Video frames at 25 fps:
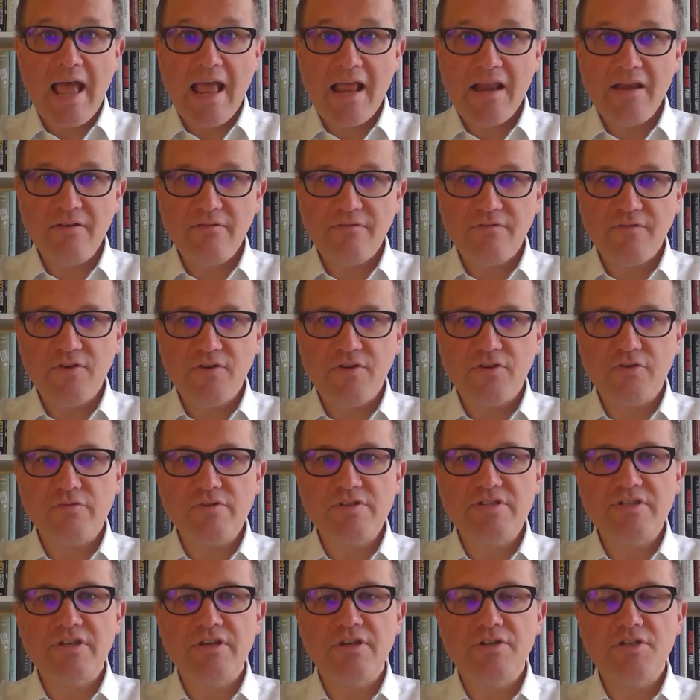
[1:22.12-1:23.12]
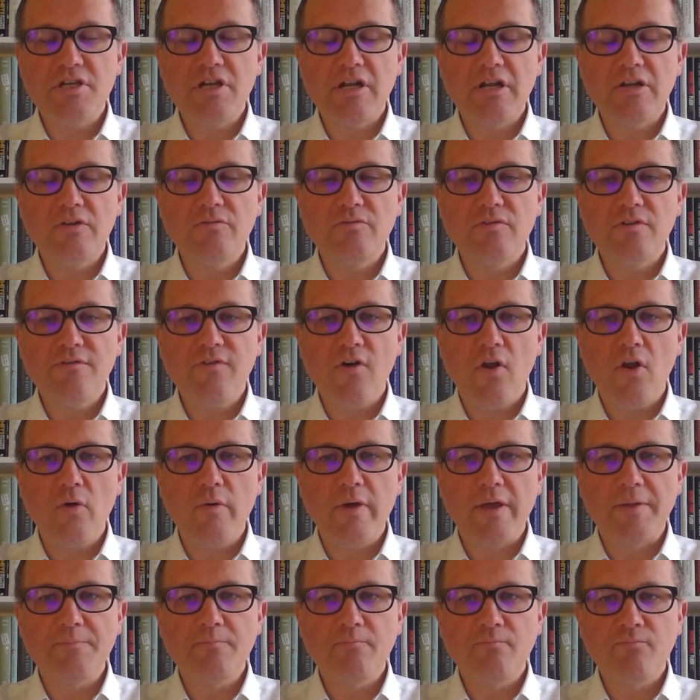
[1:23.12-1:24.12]
and further research include the
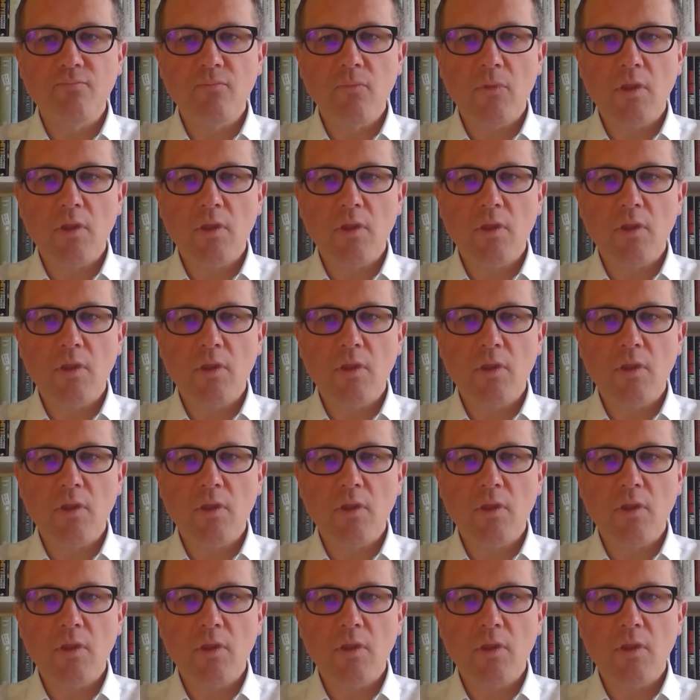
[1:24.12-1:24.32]
following,